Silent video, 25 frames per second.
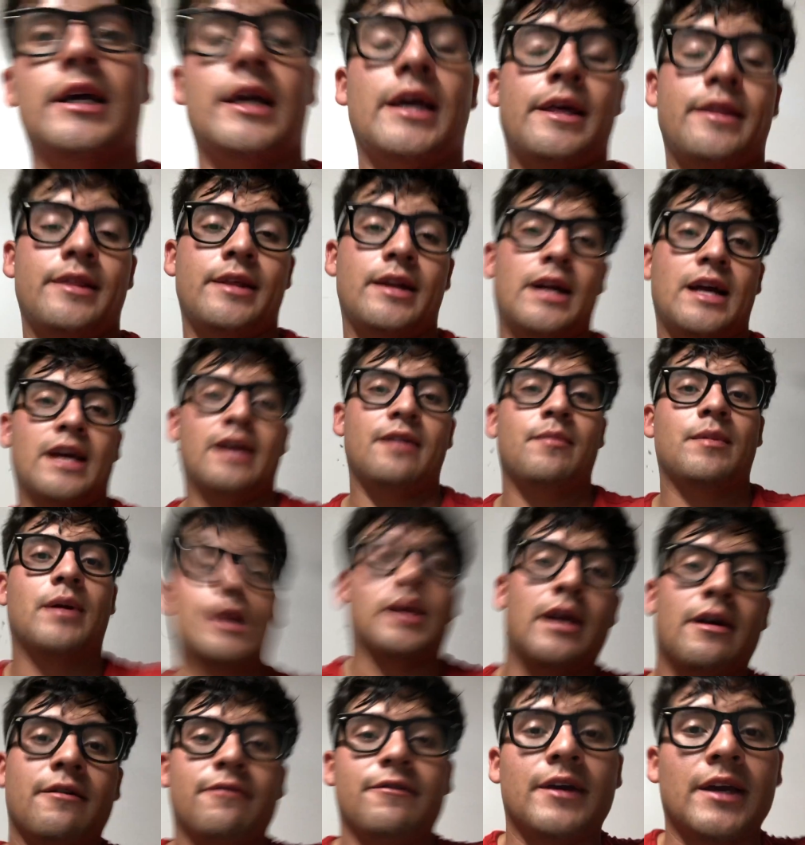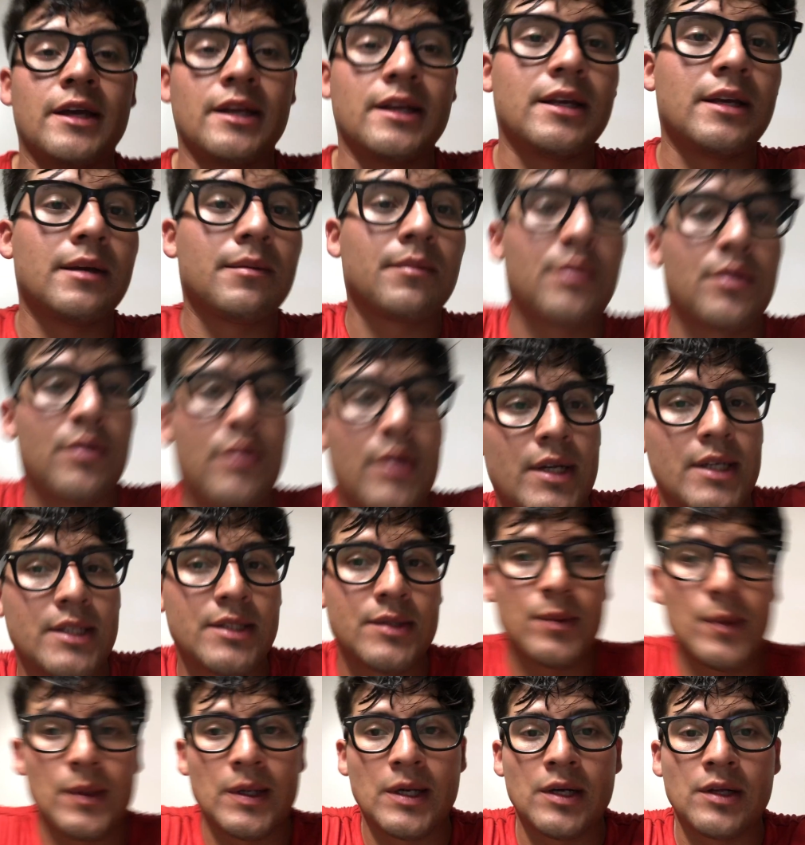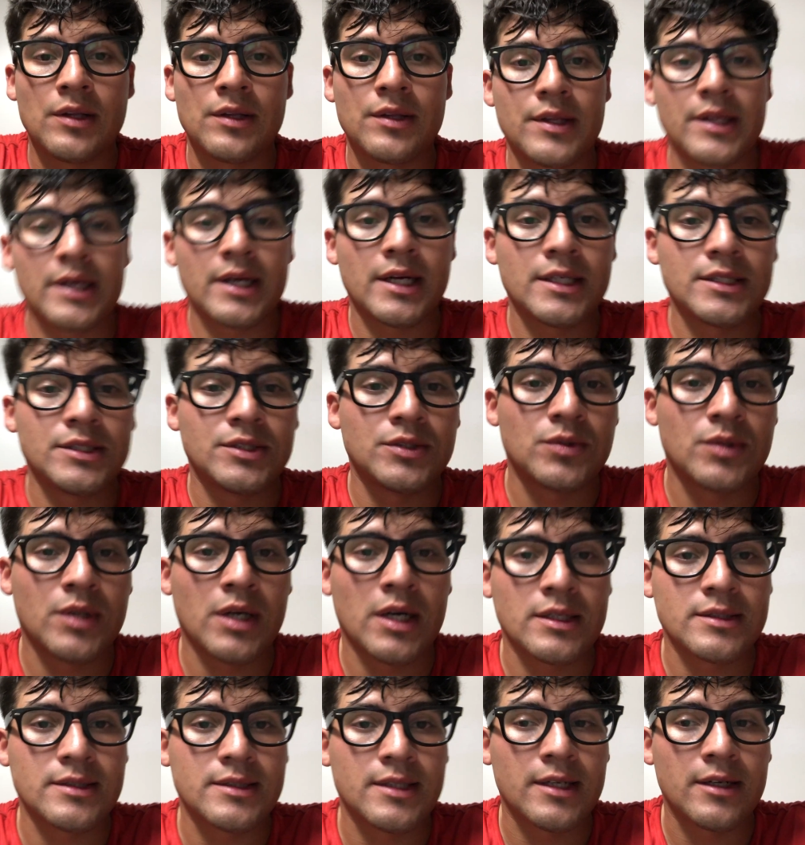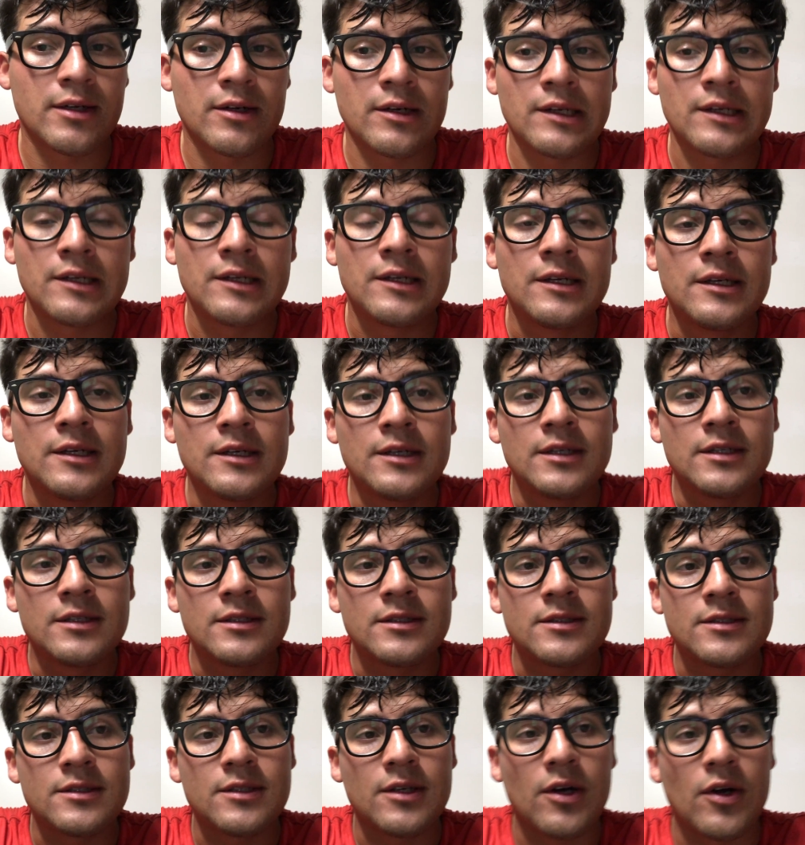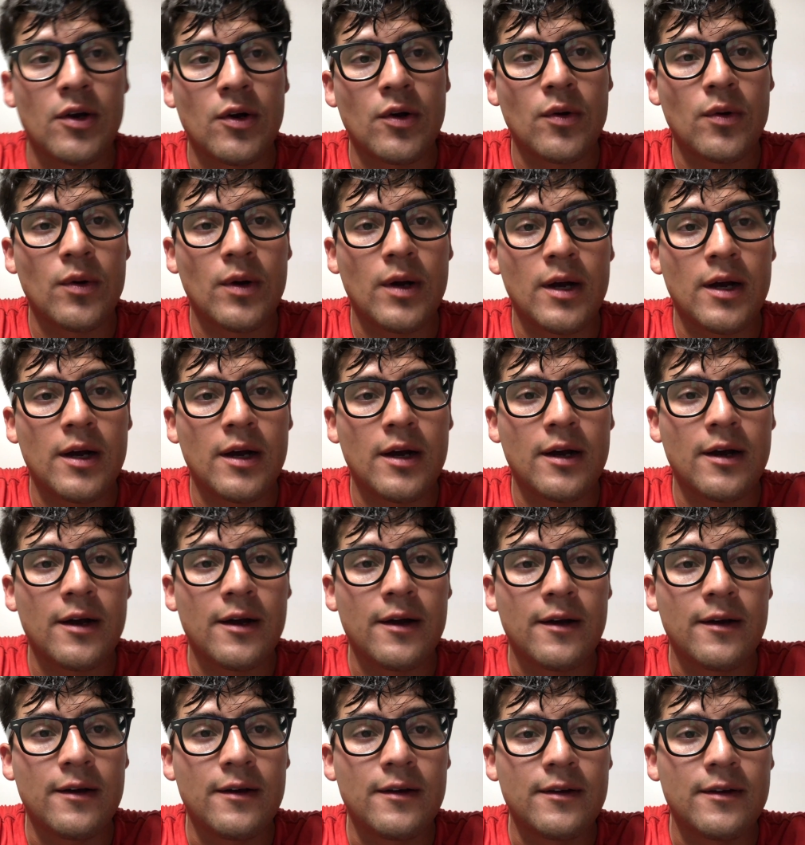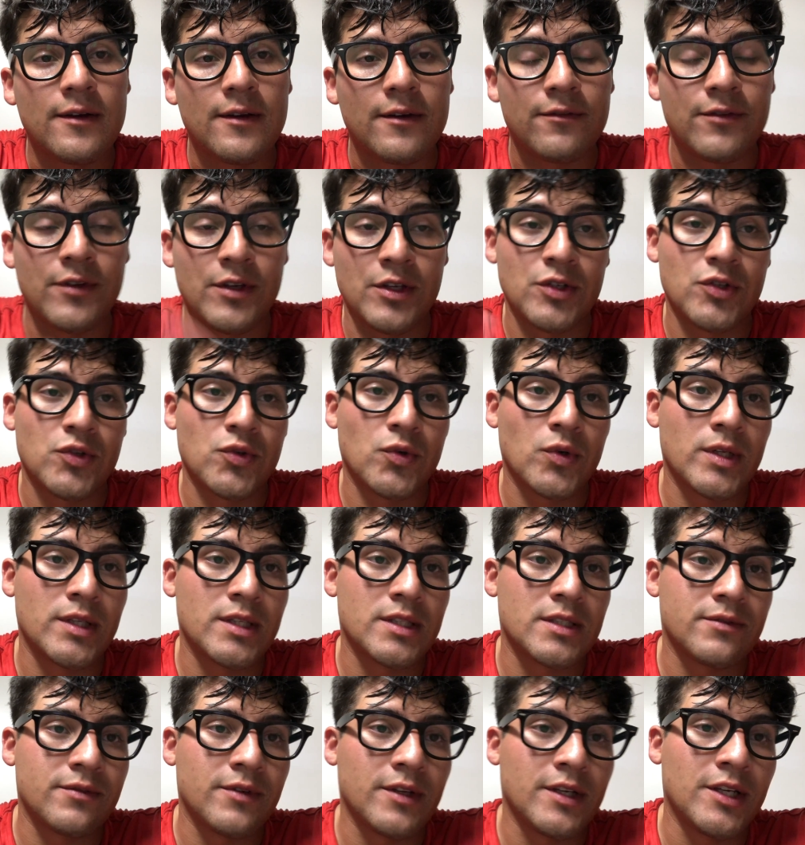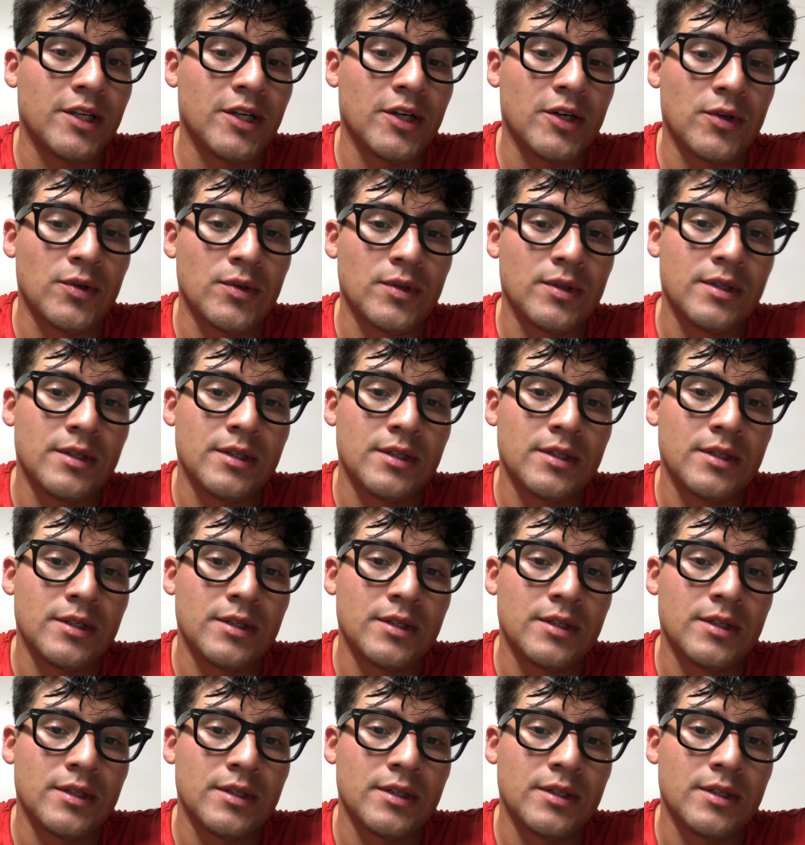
And then I have my F80 M3 as well that I do content on. So if you enjoyed this video